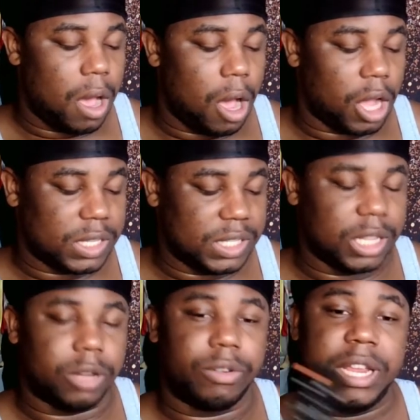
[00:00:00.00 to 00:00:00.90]

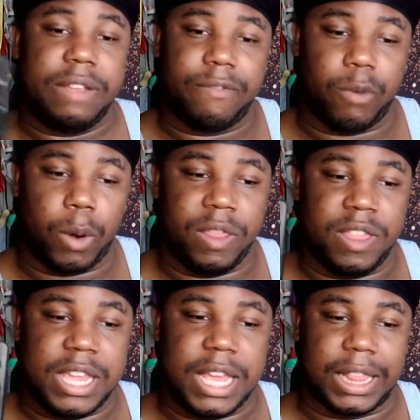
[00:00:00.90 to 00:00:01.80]
Auxiliary for
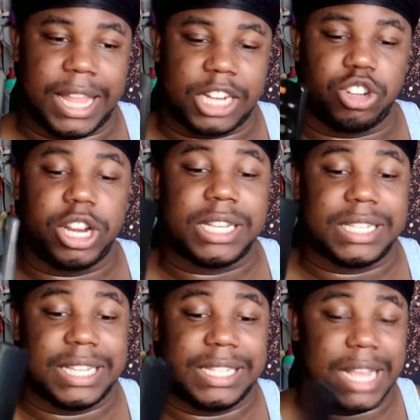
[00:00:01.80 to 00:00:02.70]
the electric, because
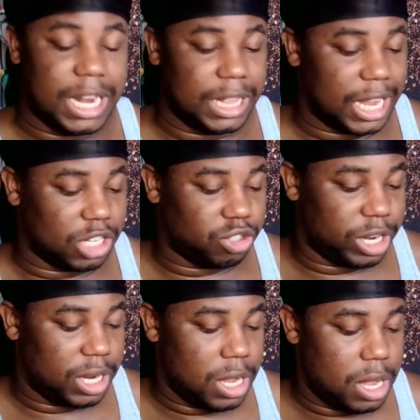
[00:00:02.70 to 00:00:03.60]
it's an
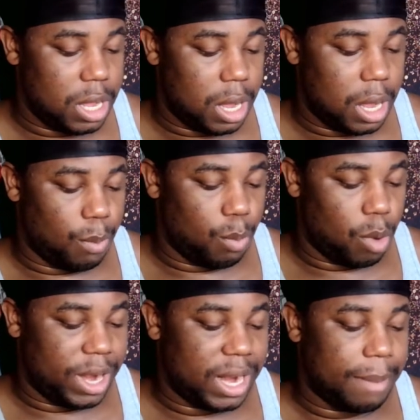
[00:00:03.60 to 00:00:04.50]
electric
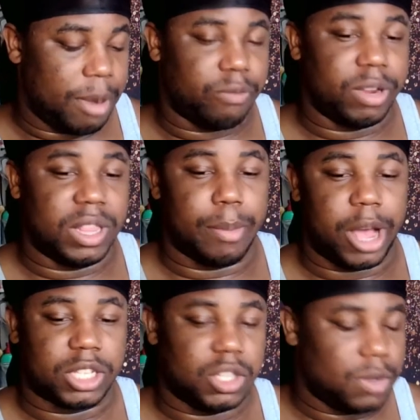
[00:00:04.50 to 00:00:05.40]
one, and I'm gonna read the
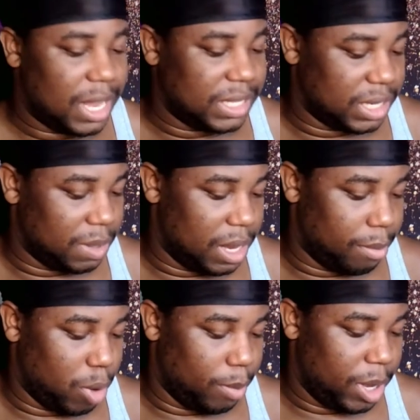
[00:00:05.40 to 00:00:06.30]
box to you guys in a
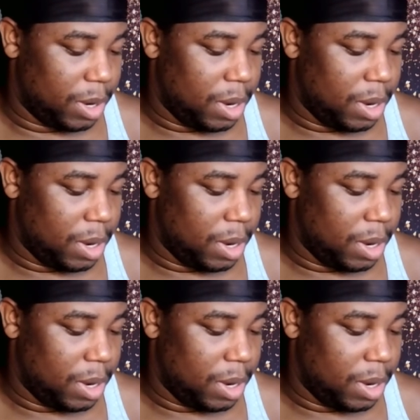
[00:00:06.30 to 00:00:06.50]
moment.